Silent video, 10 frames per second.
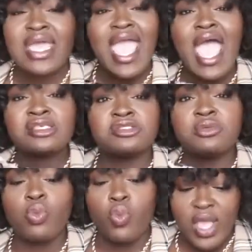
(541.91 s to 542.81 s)
It has
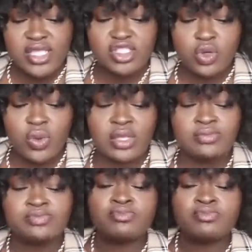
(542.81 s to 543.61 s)
some weight to it.